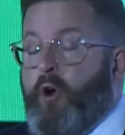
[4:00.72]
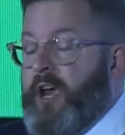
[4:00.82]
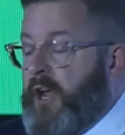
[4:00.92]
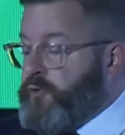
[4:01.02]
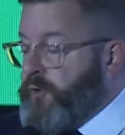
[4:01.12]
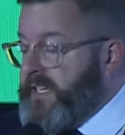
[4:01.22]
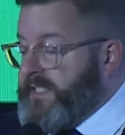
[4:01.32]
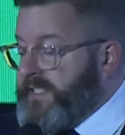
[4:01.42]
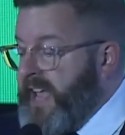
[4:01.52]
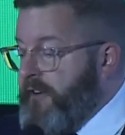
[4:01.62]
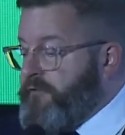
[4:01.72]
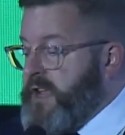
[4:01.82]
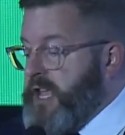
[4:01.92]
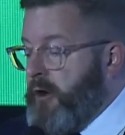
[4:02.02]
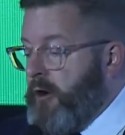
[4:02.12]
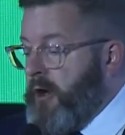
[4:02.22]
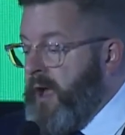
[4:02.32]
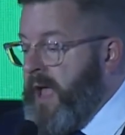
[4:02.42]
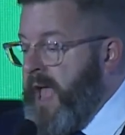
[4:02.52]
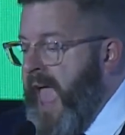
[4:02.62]
countries every year.
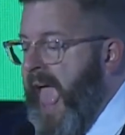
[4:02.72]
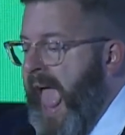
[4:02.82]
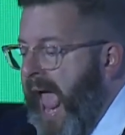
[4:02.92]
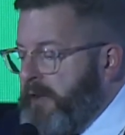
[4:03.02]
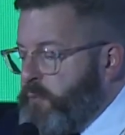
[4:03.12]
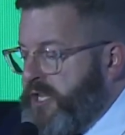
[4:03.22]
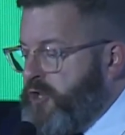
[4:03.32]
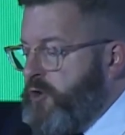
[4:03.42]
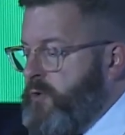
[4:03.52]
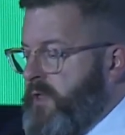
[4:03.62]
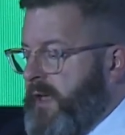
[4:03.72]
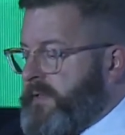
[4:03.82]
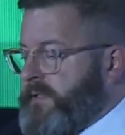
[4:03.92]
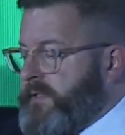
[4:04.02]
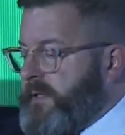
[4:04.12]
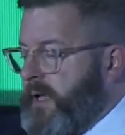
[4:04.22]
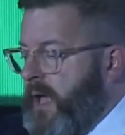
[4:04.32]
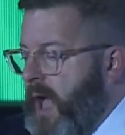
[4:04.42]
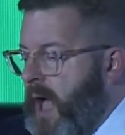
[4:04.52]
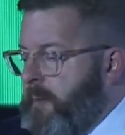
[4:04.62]
And we do this
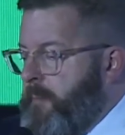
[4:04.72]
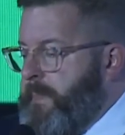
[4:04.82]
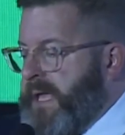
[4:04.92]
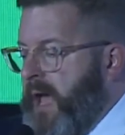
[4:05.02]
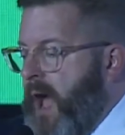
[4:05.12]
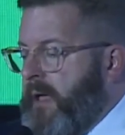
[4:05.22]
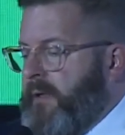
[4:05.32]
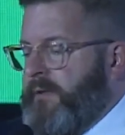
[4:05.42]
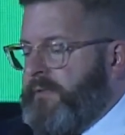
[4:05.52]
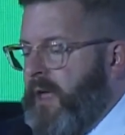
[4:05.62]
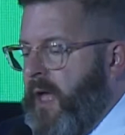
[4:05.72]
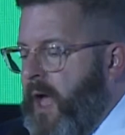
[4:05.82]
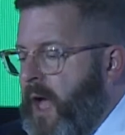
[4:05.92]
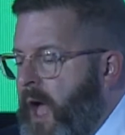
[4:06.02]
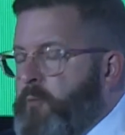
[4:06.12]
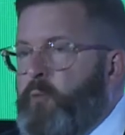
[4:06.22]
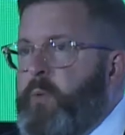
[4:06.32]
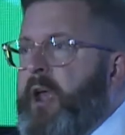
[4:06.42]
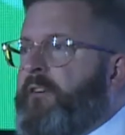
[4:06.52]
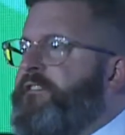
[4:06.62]
uh, because uh,
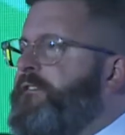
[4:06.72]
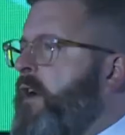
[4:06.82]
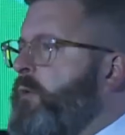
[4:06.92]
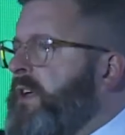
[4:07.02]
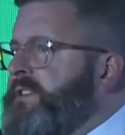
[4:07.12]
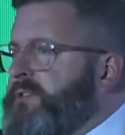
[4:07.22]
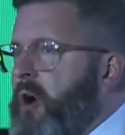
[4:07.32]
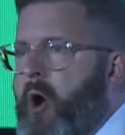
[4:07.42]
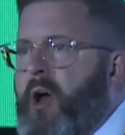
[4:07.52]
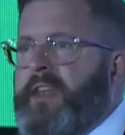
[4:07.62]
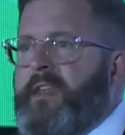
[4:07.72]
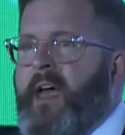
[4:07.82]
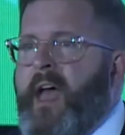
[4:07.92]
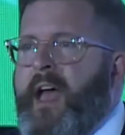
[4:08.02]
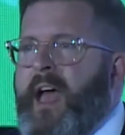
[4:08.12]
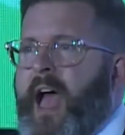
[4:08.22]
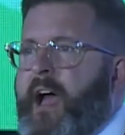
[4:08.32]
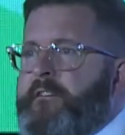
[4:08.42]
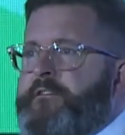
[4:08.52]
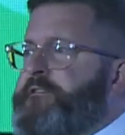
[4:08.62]
we are focused on
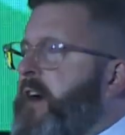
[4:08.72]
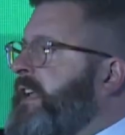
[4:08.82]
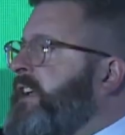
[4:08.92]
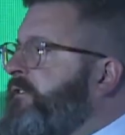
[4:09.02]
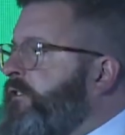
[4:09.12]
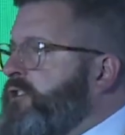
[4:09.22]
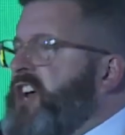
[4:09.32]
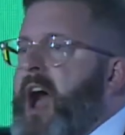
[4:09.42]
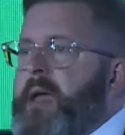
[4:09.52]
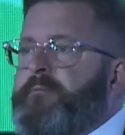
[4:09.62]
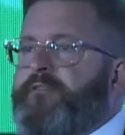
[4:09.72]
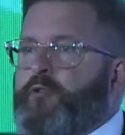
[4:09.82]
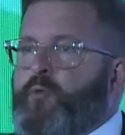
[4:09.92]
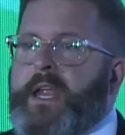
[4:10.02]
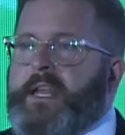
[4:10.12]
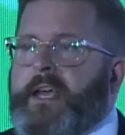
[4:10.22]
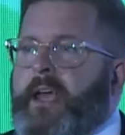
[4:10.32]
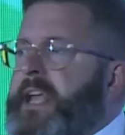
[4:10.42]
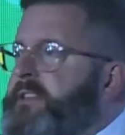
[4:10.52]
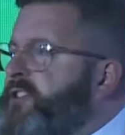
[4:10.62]
fighting for time for reading
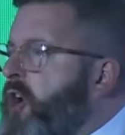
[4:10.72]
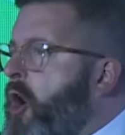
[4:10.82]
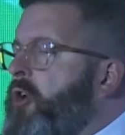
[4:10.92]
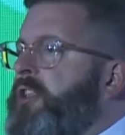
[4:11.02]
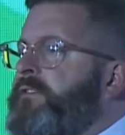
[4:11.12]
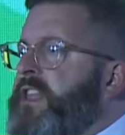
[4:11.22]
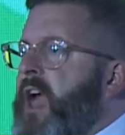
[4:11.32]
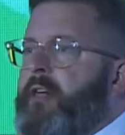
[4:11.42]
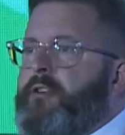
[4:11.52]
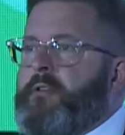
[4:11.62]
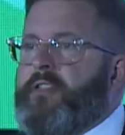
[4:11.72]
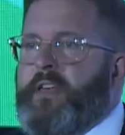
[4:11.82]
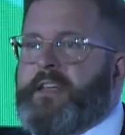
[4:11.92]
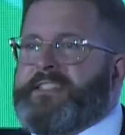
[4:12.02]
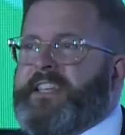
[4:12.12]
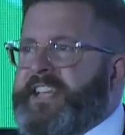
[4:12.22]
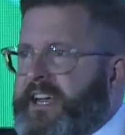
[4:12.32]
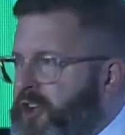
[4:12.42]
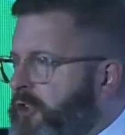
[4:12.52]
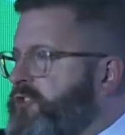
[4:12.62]
against all of the other things that
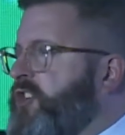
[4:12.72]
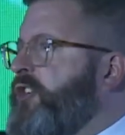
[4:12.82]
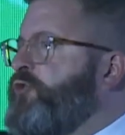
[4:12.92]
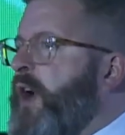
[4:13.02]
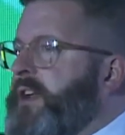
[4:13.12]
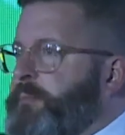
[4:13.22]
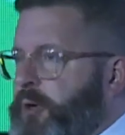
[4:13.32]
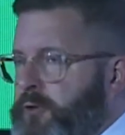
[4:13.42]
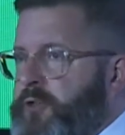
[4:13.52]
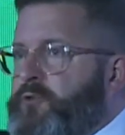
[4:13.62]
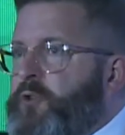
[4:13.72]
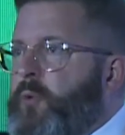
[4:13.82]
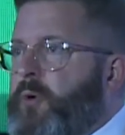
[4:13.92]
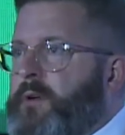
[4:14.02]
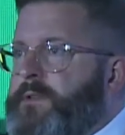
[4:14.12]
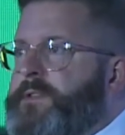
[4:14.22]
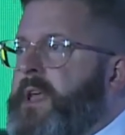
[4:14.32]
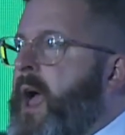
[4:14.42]
technology can try to pull you towards.